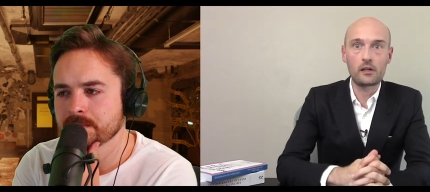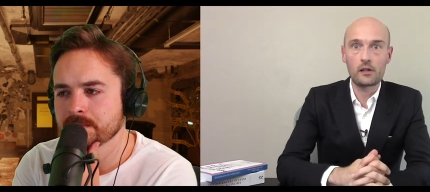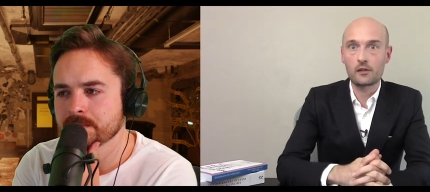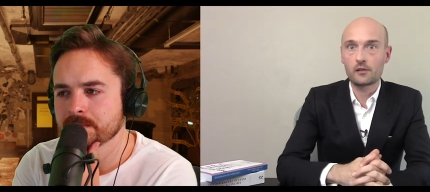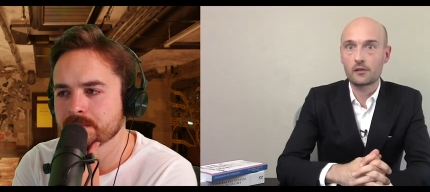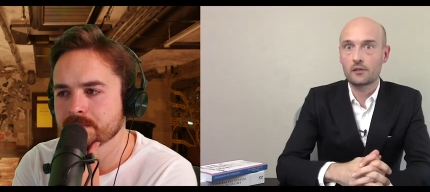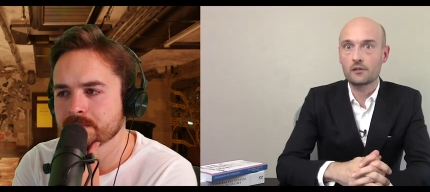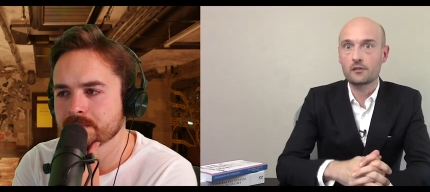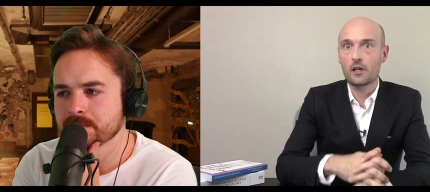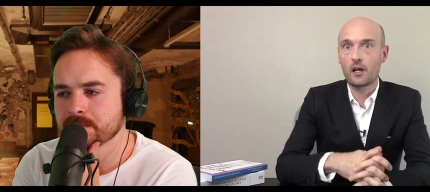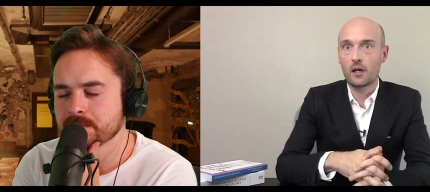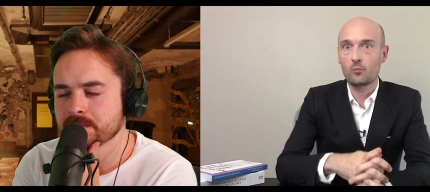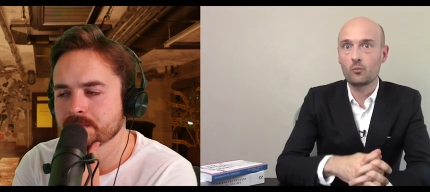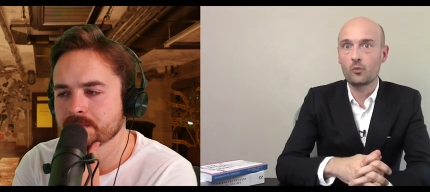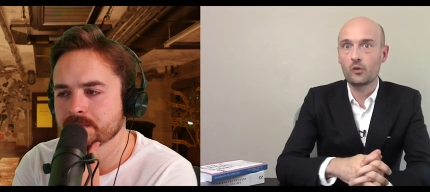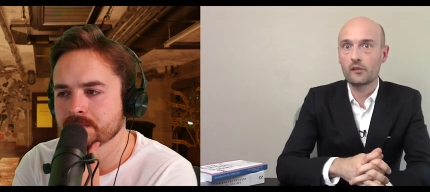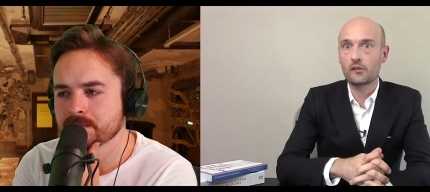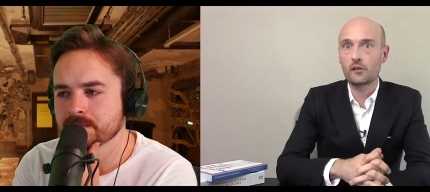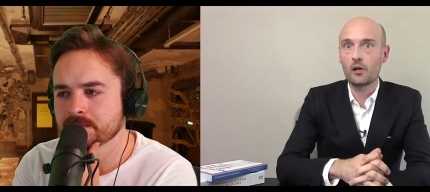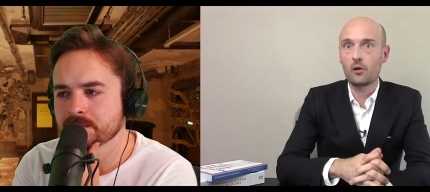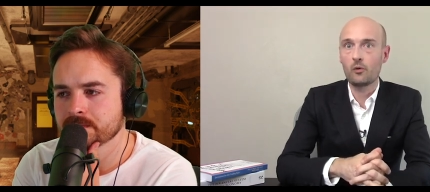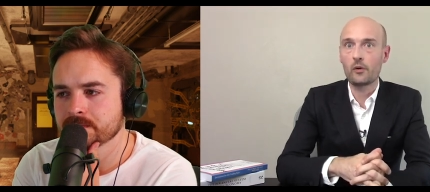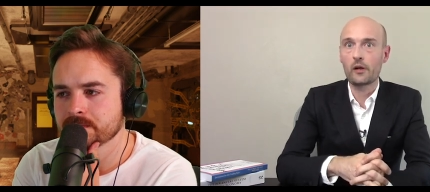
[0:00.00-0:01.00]
Speaker 1: at the time was
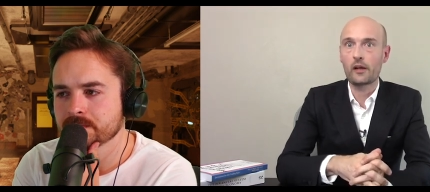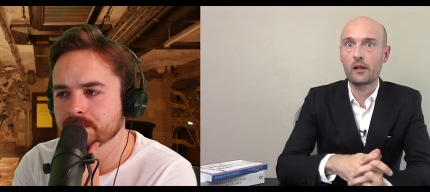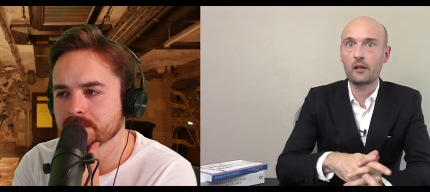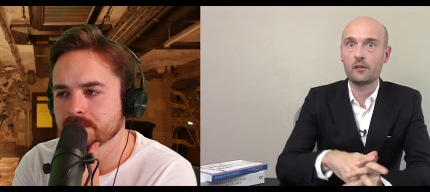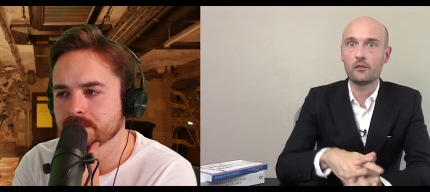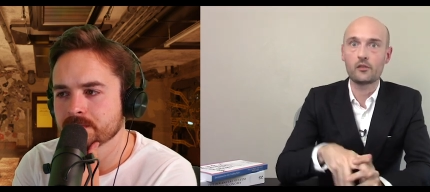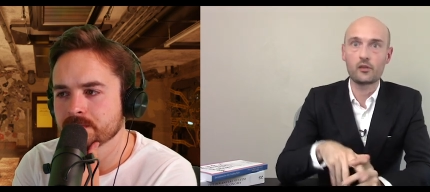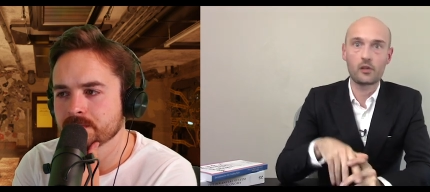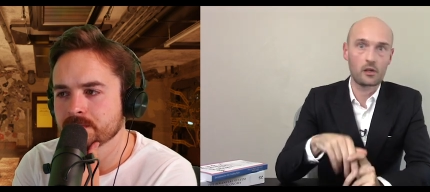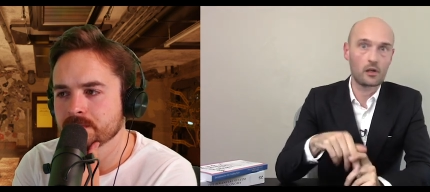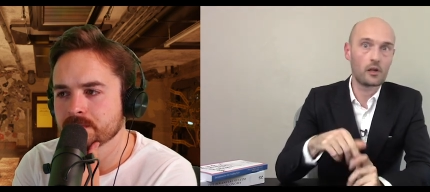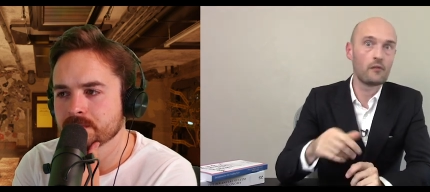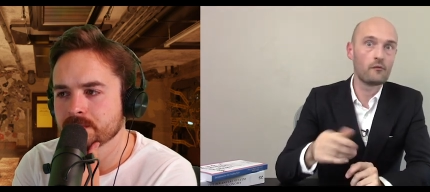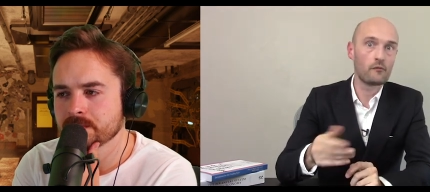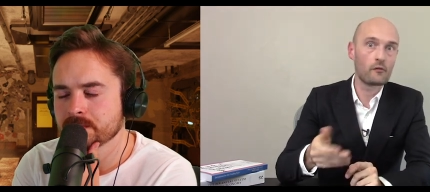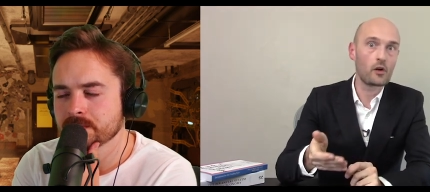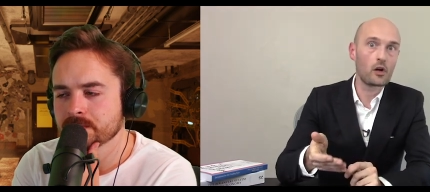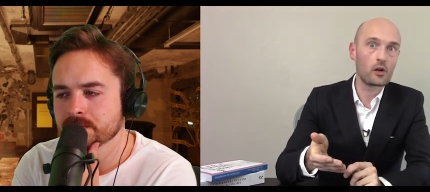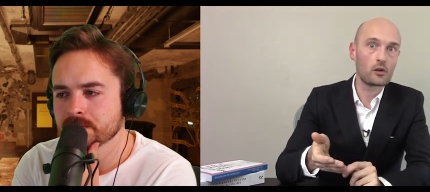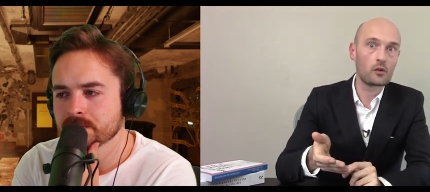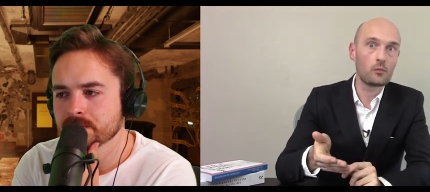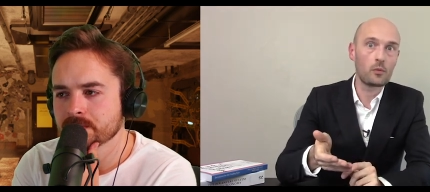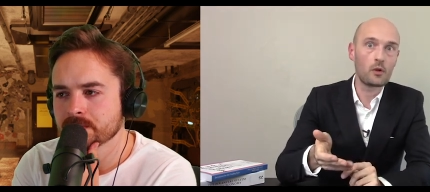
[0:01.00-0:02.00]
going into
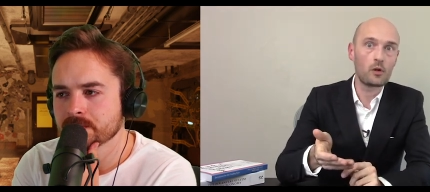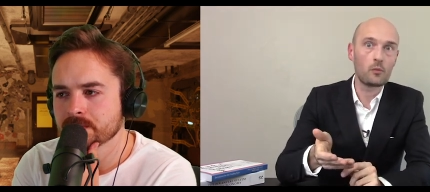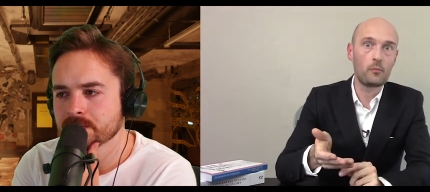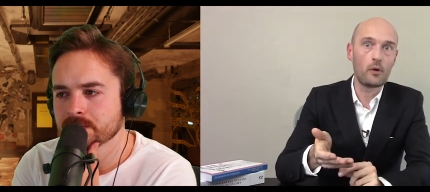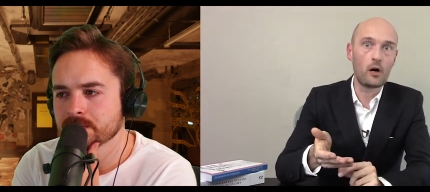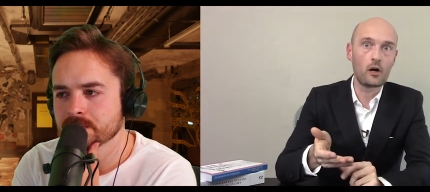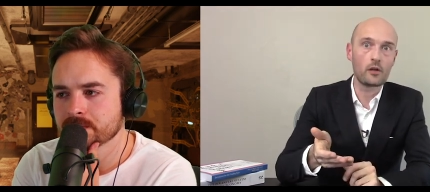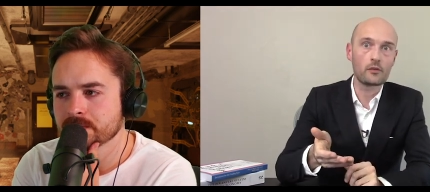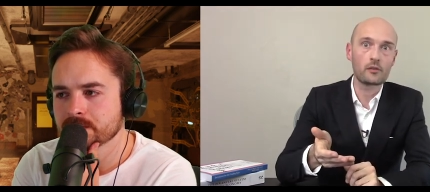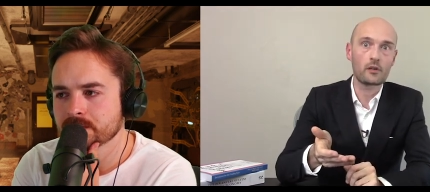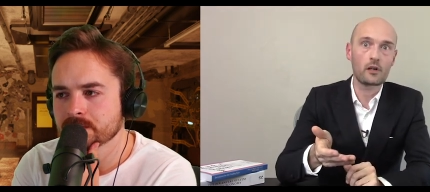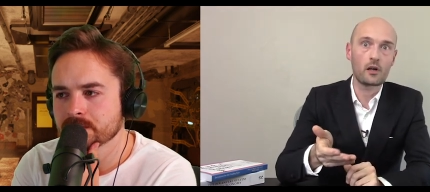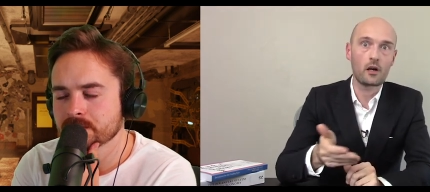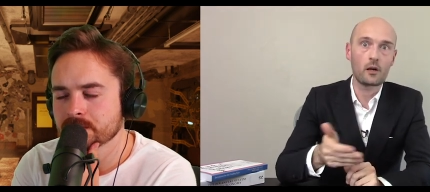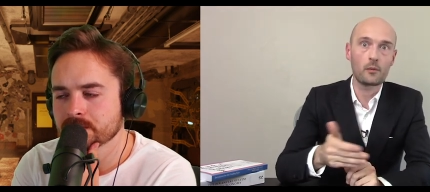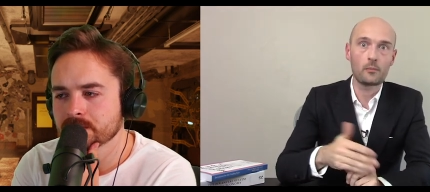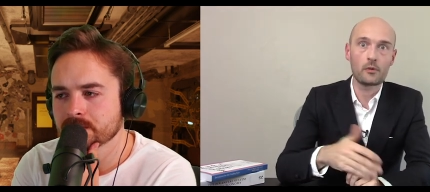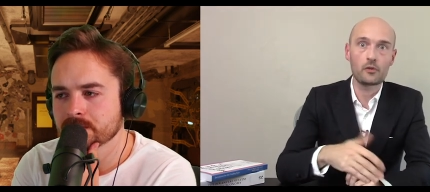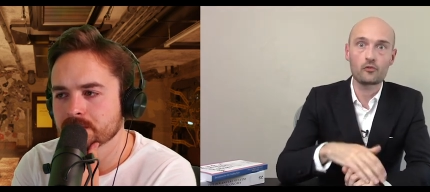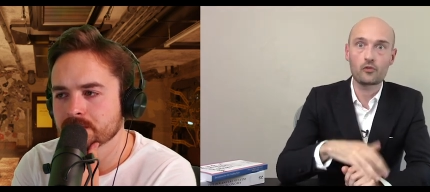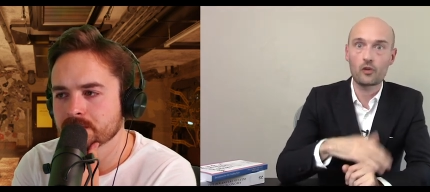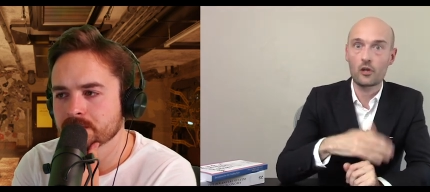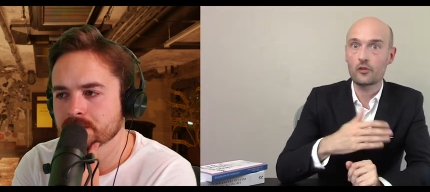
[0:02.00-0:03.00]
convertible bond
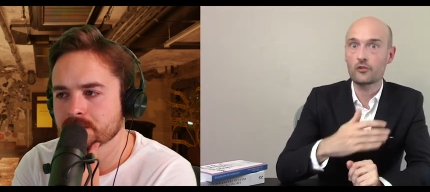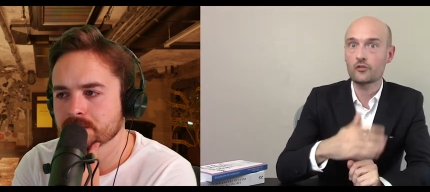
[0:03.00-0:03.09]
arbitrage.